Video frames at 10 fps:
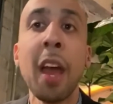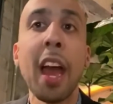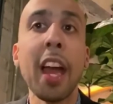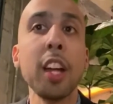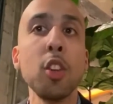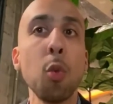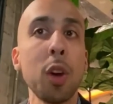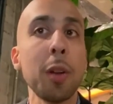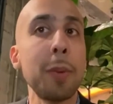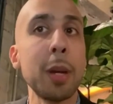and you
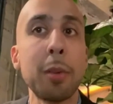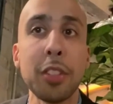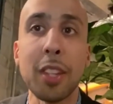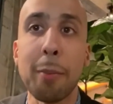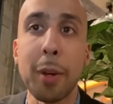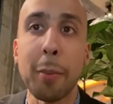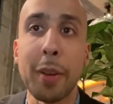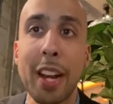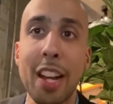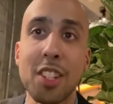want to be able to
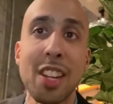step it up.